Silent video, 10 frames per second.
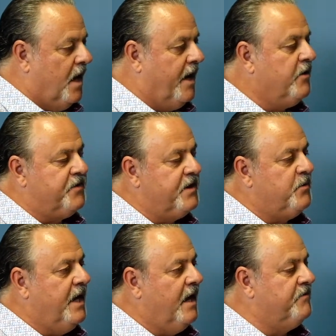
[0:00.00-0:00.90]
I don't think
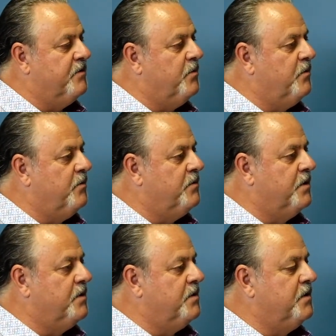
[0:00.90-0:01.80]
we have the,
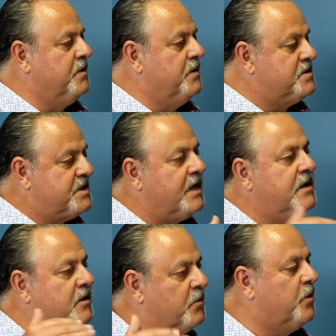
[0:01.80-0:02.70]
the, the,
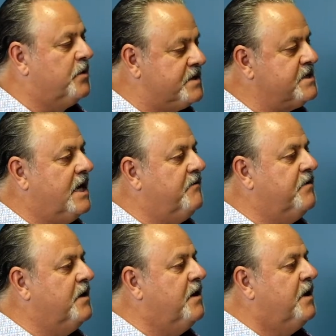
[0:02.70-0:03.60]
secular world doesn't have
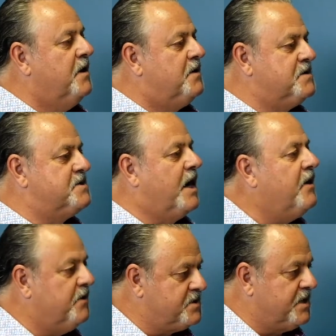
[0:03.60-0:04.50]
the
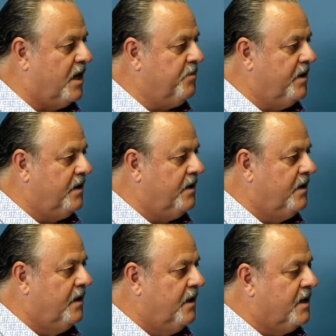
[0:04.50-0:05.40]
desire to stop.
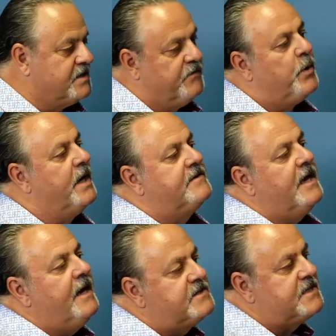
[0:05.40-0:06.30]
Mm-hmm. because mm. of what it
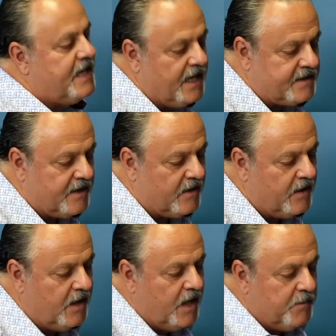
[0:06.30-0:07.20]
takes to get there.
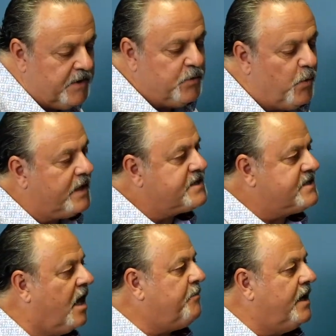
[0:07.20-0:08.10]
Yeah. But if you want to
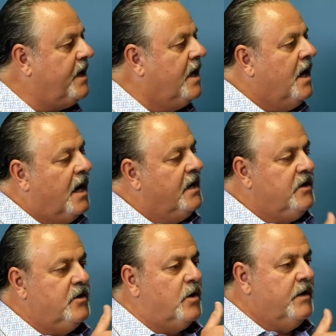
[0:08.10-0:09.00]
stop it,
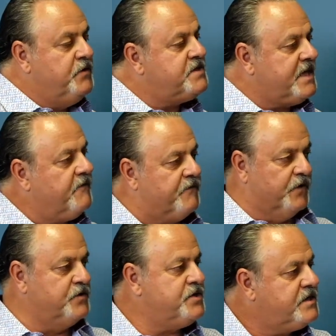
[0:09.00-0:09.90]
you know, if you stay a
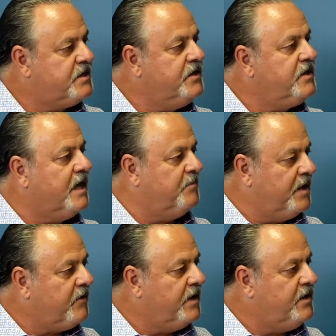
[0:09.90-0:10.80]
virgin till you get
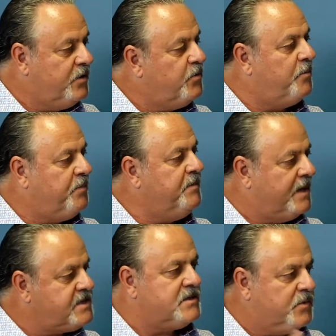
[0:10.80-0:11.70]
married, you won't be
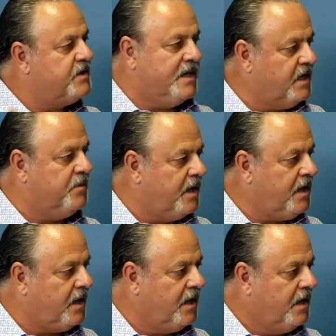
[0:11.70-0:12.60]
messing with
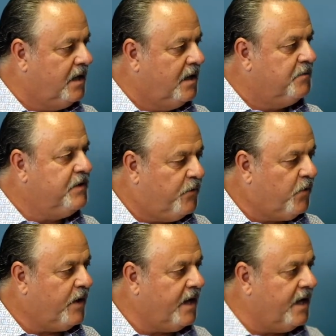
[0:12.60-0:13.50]
anybody yeah.
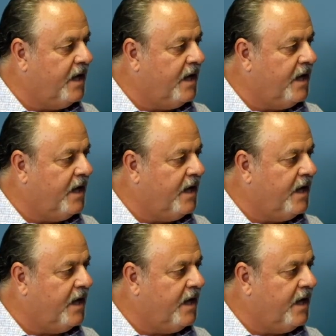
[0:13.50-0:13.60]
beforehand.